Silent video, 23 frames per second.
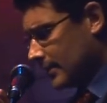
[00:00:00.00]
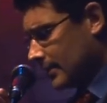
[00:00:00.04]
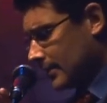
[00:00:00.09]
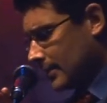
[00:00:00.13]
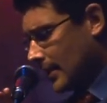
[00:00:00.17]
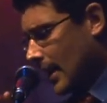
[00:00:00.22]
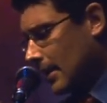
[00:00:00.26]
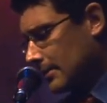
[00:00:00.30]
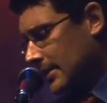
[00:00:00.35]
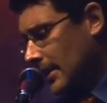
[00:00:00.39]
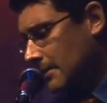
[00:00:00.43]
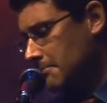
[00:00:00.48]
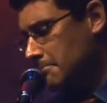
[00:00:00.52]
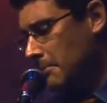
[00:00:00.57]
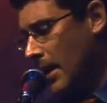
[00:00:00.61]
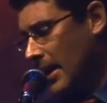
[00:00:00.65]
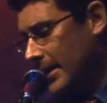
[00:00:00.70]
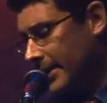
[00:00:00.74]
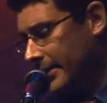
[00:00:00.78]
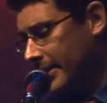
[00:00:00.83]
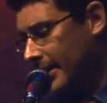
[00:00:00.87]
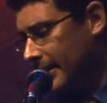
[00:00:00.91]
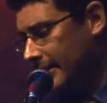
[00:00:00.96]
Now, some
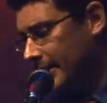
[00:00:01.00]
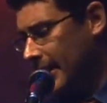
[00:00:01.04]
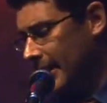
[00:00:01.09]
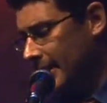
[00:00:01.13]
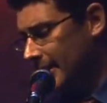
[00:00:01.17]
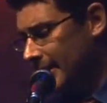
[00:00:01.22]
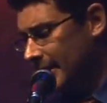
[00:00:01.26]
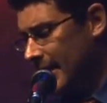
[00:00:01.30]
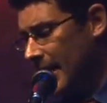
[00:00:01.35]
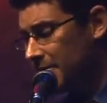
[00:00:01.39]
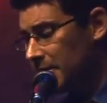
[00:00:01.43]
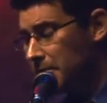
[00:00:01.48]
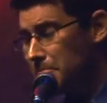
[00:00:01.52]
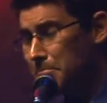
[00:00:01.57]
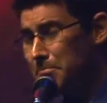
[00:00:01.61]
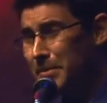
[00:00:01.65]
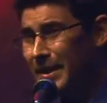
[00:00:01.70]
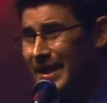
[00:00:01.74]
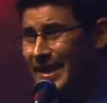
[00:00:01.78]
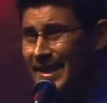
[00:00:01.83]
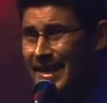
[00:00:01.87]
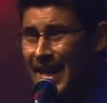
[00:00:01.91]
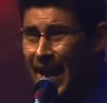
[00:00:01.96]
might think that Kevin
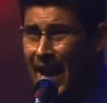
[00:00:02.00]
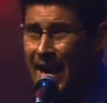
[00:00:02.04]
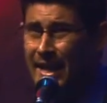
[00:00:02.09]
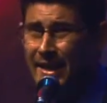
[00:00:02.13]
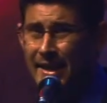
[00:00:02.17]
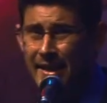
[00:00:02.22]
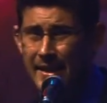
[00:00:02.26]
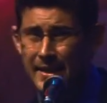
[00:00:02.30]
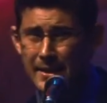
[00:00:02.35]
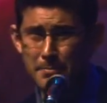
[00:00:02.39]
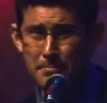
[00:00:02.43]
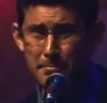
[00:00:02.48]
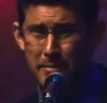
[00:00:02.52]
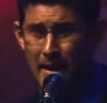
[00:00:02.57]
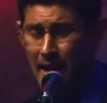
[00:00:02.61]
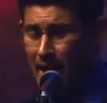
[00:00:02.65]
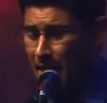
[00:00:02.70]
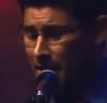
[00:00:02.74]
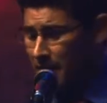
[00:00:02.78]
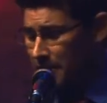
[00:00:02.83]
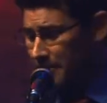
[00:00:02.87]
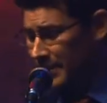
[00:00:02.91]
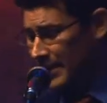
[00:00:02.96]
began his
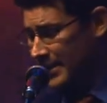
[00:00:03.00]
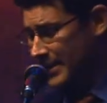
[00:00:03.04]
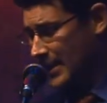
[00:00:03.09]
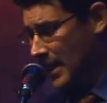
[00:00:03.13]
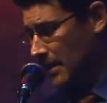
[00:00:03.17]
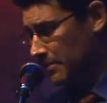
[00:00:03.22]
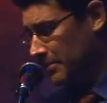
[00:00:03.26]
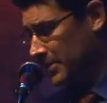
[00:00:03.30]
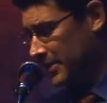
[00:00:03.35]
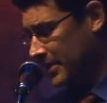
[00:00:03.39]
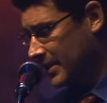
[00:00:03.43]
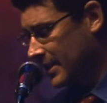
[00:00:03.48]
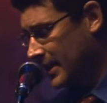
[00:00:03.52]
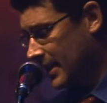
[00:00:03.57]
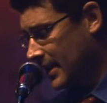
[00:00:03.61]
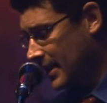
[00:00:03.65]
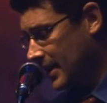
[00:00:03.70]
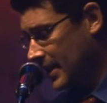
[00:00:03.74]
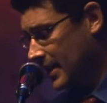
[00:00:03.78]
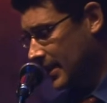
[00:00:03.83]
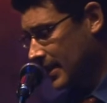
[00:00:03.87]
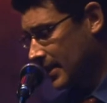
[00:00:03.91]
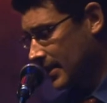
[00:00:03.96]
plan of deception
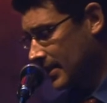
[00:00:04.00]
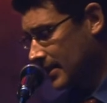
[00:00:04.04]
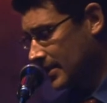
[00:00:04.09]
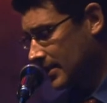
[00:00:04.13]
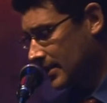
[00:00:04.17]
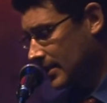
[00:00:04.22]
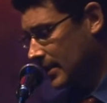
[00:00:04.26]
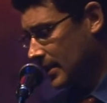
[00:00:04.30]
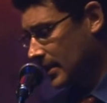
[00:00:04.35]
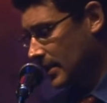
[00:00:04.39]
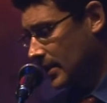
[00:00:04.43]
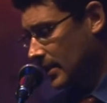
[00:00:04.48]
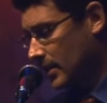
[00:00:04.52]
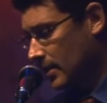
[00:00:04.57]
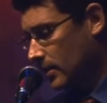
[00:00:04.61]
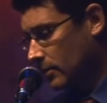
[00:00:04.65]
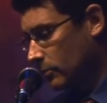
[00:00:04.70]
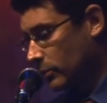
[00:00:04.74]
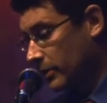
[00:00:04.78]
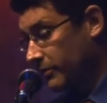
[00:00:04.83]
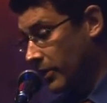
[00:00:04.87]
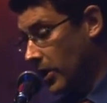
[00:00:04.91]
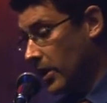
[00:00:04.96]
here.
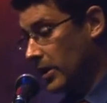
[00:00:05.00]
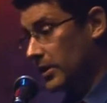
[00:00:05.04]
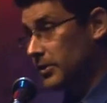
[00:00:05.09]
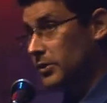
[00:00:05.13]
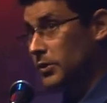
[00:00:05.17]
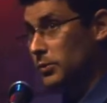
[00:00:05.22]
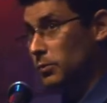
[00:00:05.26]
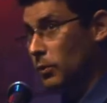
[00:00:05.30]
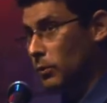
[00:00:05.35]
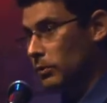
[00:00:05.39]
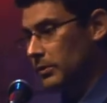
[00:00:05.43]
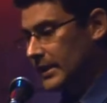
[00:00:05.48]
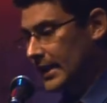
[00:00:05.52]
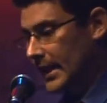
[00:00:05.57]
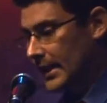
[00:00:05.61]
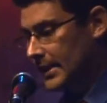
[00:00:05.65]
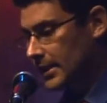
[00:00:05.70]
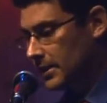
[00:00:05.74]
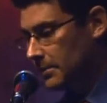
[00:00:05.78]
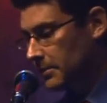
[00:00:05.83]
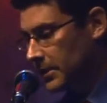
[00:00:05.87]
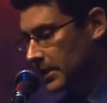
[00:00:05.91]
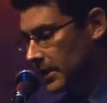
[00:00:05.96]
We've heard sworn
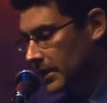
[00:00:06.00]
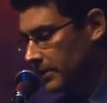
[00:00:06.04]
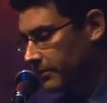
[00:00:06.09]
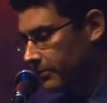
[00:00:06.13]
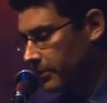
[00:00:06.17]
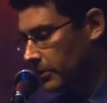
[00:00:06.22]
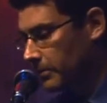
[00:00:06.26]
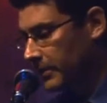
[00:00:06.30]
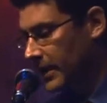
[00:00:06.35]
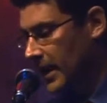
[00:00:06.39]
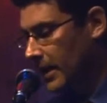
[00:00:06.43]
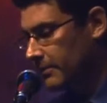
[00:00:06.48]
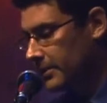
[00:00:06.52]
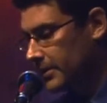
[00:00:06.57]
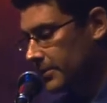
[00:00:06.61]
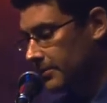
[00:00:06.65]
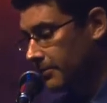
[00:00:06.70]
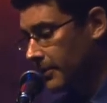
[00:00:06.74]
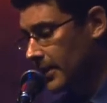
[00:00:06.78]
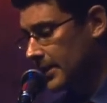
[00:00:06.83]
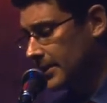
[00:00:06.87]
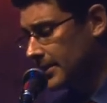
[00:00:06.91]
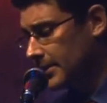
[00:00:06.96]
testimony from Kevin's
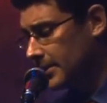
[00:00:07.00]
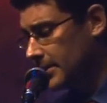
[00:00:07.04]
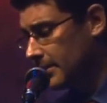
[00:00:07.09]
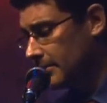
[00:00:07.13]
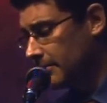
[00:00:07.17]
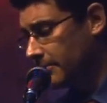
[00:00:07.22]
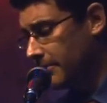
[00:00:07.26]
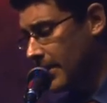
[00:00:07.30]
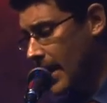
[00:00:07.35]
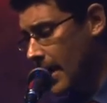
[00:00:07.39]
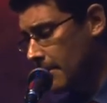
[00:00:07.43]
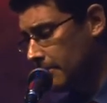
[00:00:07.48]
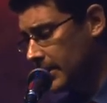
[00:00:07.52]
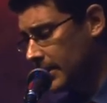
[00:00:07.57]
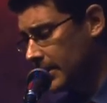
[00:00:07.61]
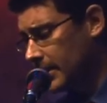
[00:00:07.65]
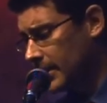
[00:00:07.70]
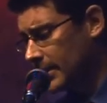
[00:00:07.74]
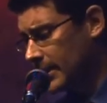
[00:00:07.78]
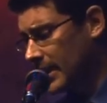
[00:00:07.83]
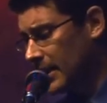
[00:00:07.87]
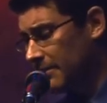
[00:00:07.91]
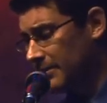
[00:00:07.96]
friends and family
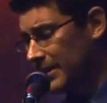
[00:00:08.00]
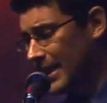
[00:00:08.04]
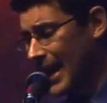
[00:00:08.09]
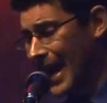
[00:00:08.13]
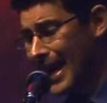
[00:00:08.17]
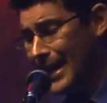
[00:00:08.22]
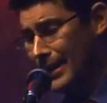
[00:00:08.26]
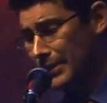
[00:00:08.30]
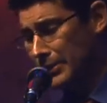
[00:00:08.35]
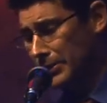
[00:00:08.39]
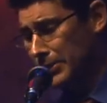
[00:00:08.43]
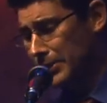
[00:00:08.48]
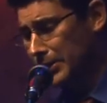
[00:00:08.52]
that Kevin hates